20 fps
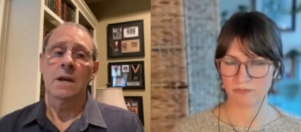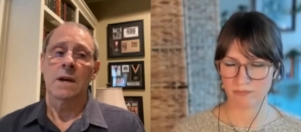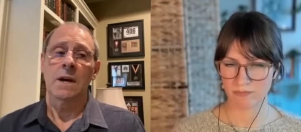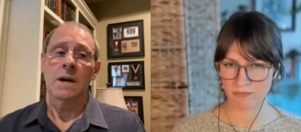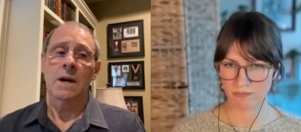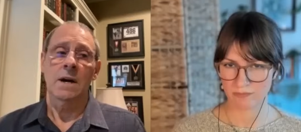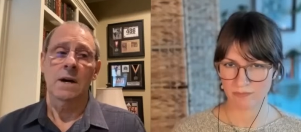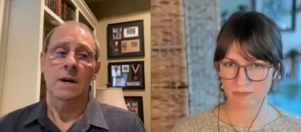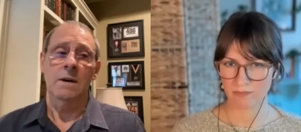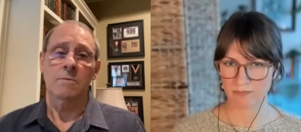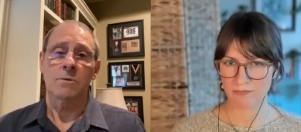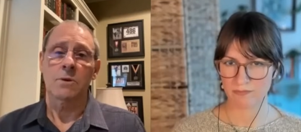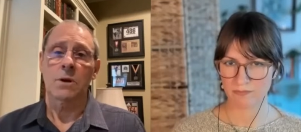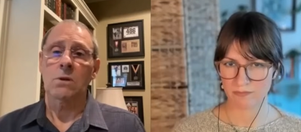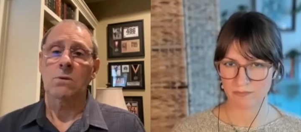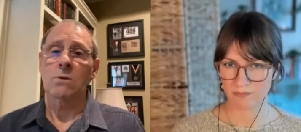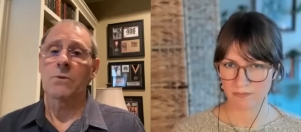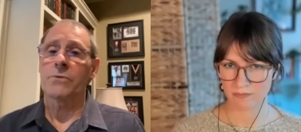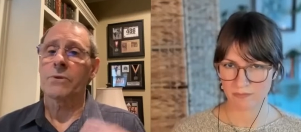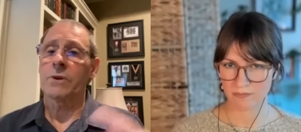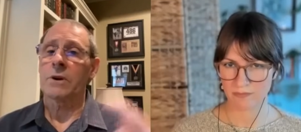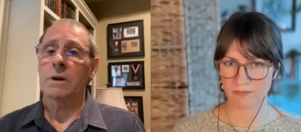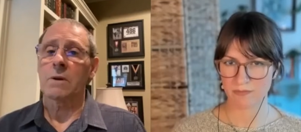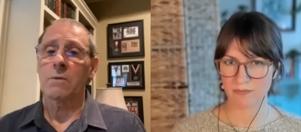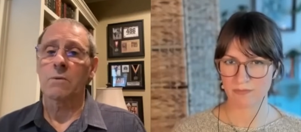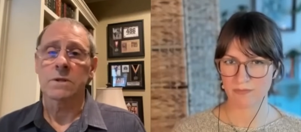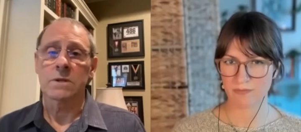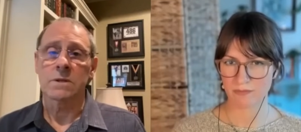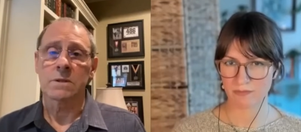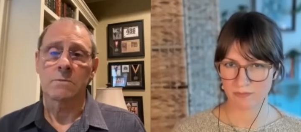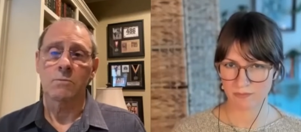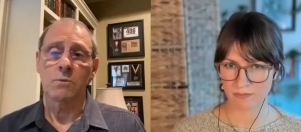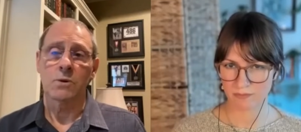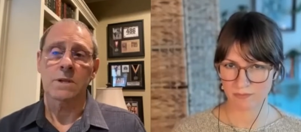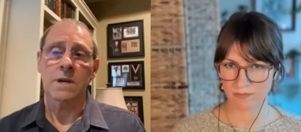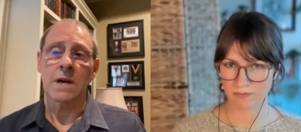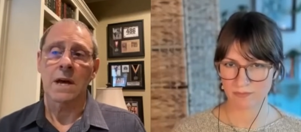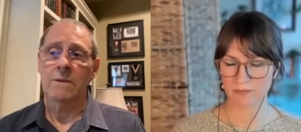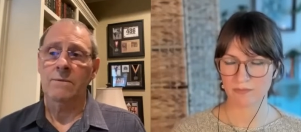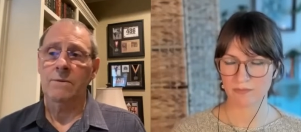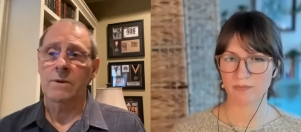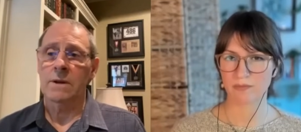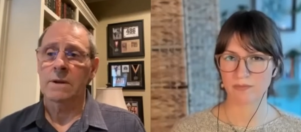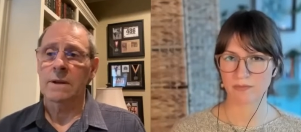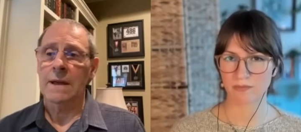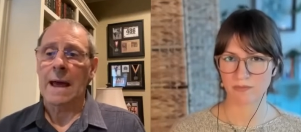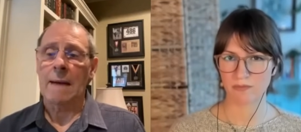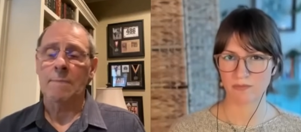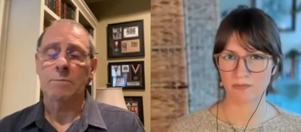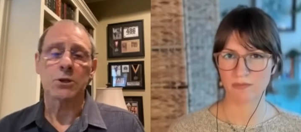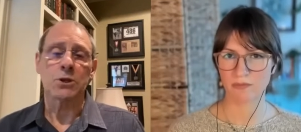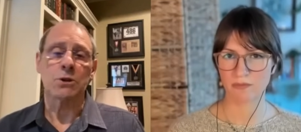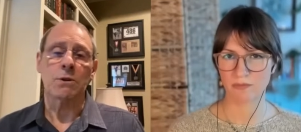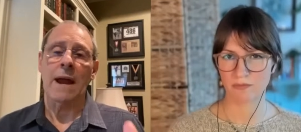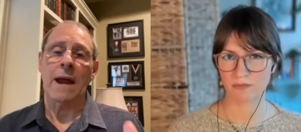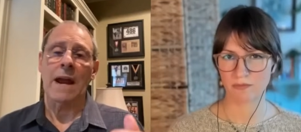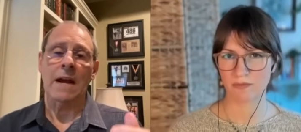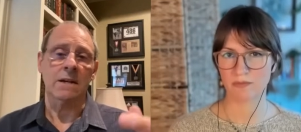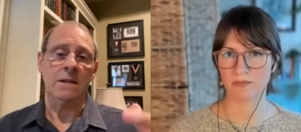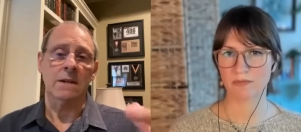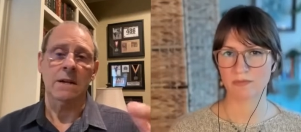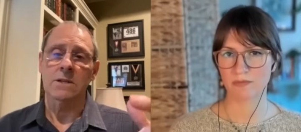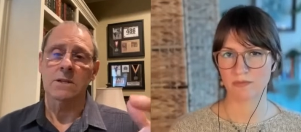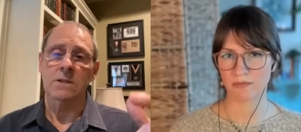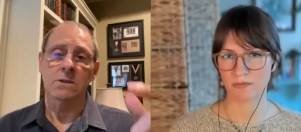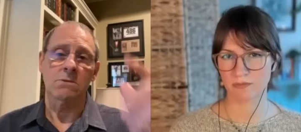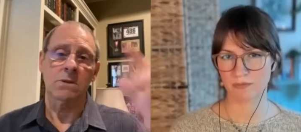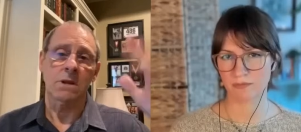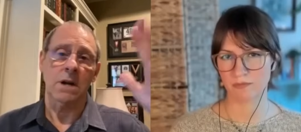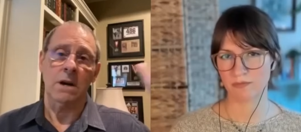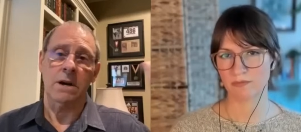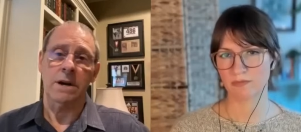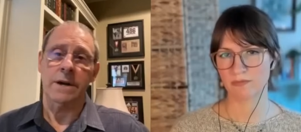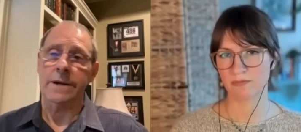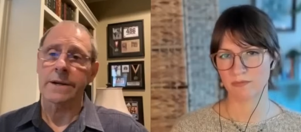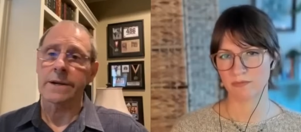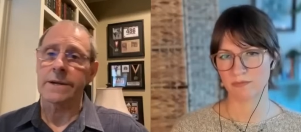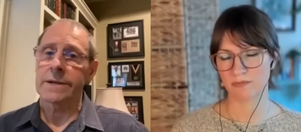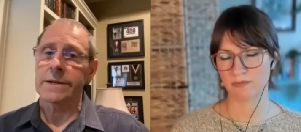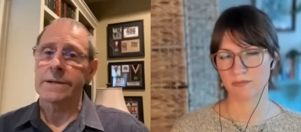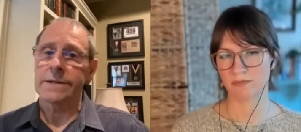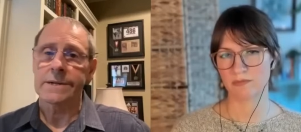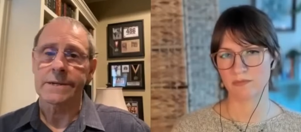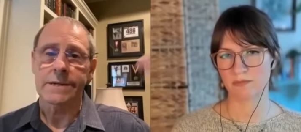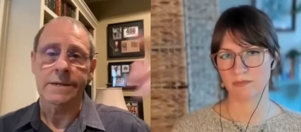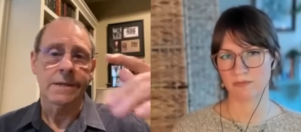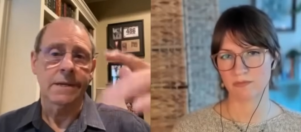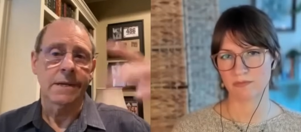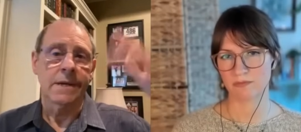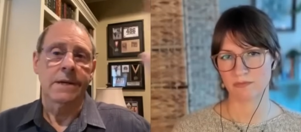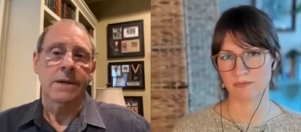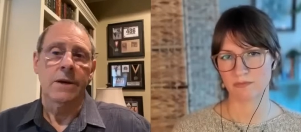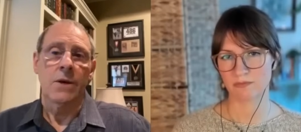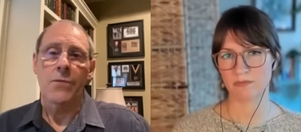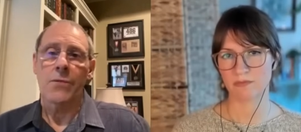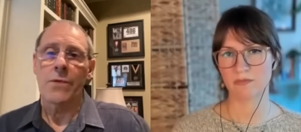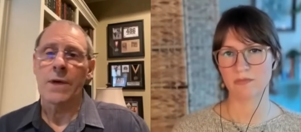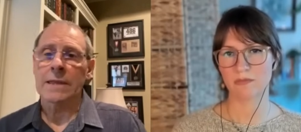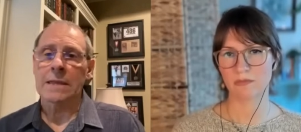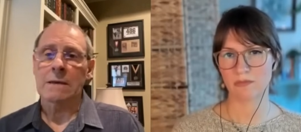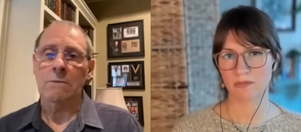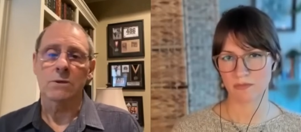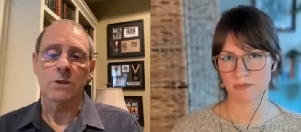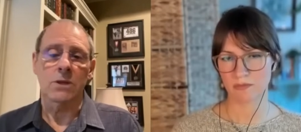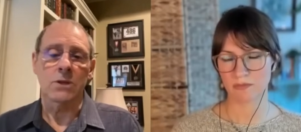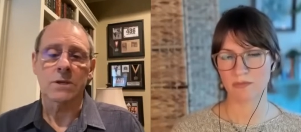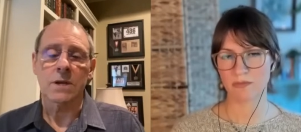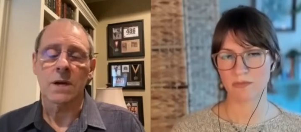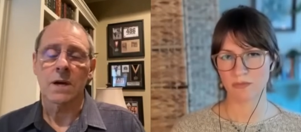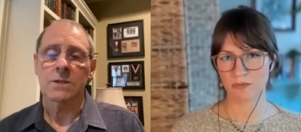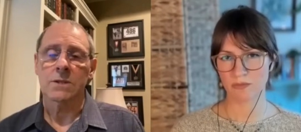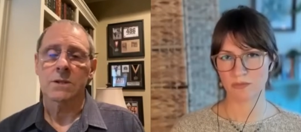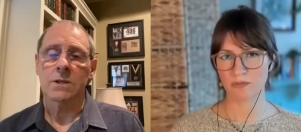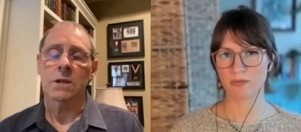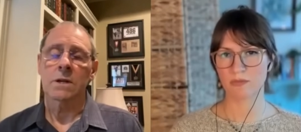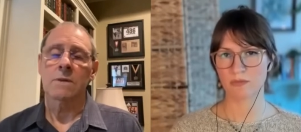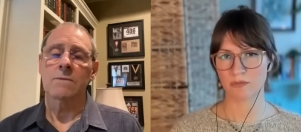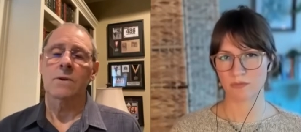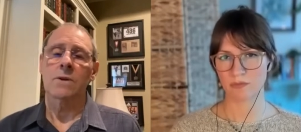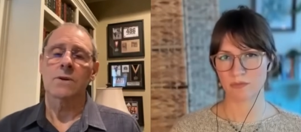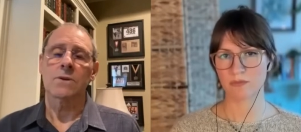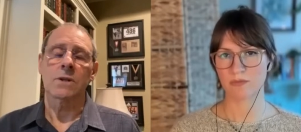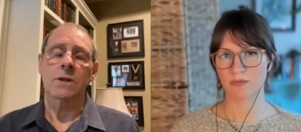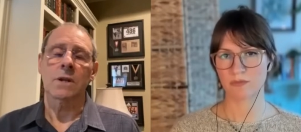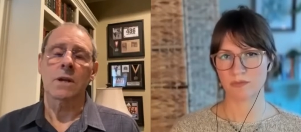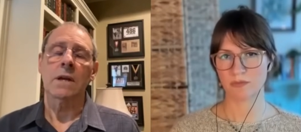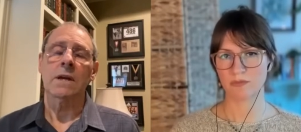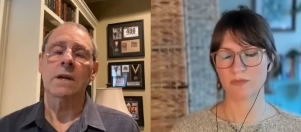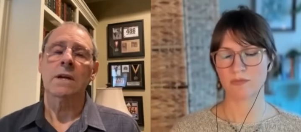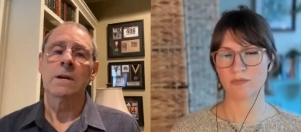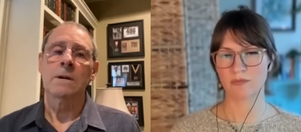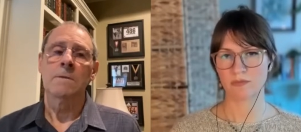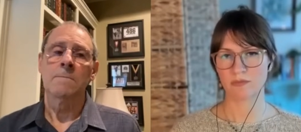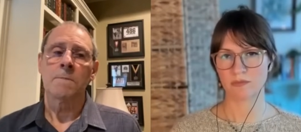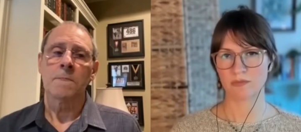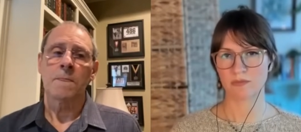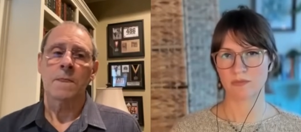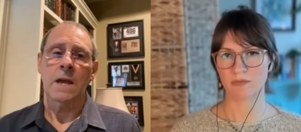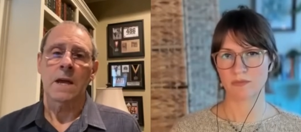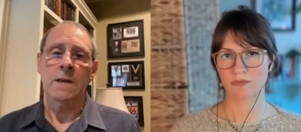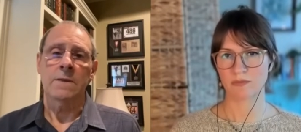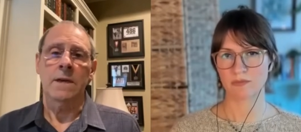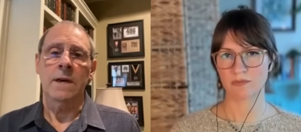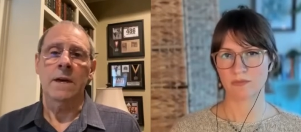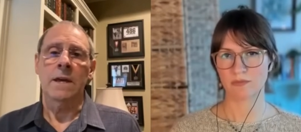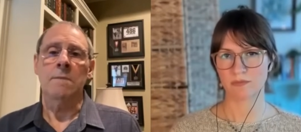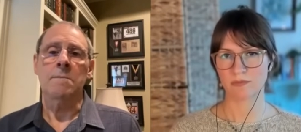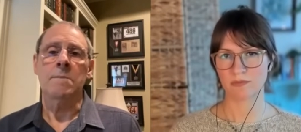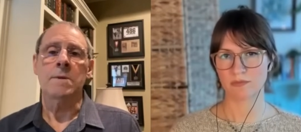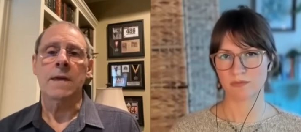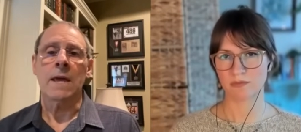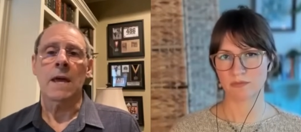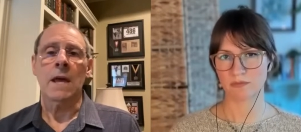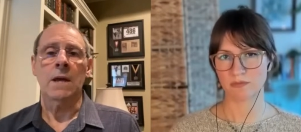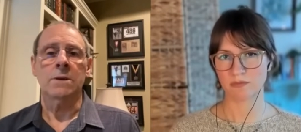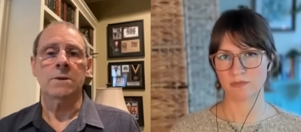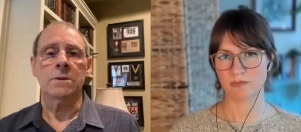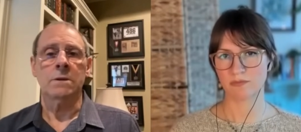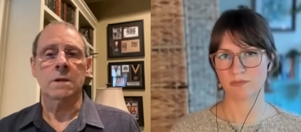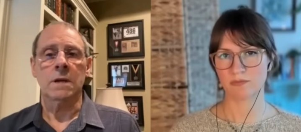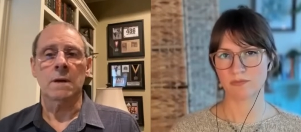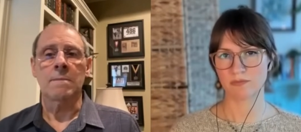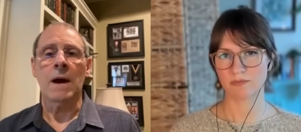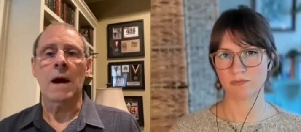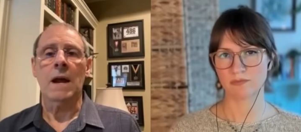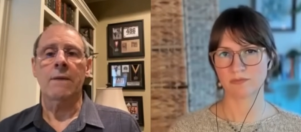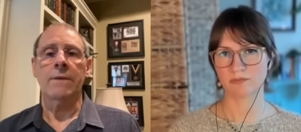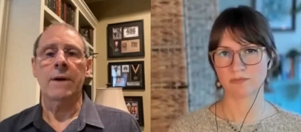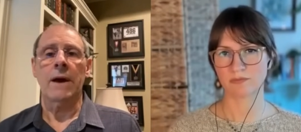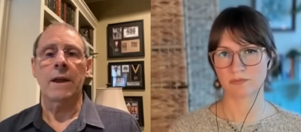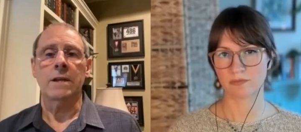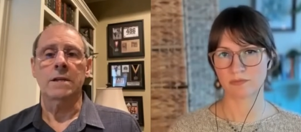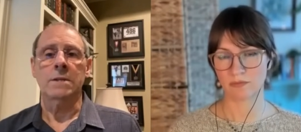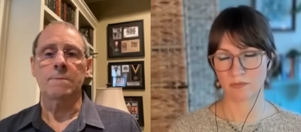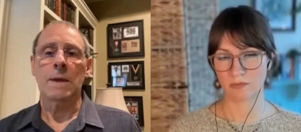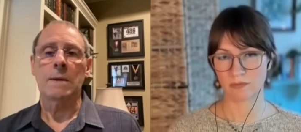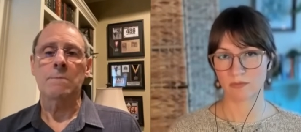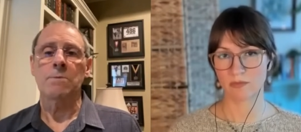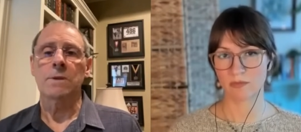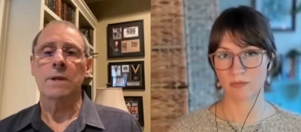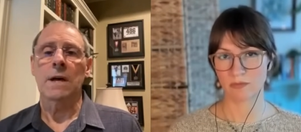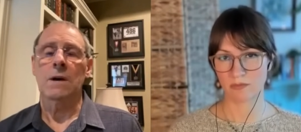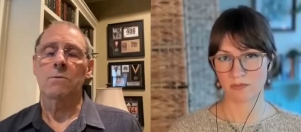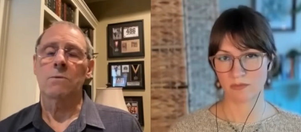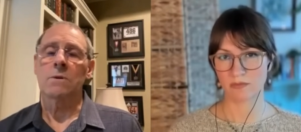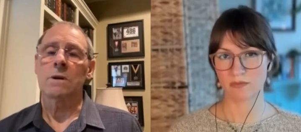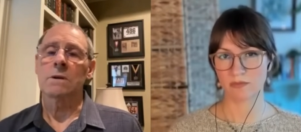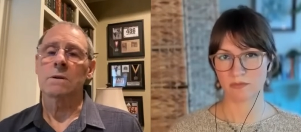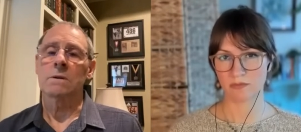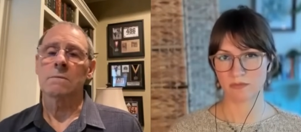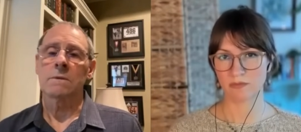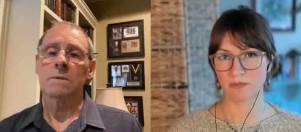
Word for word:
Speaker 1: Um, critical theory was was kind of an abstract, esoteric uh, thing that was discussed in university, and then it began to come out of that as people that were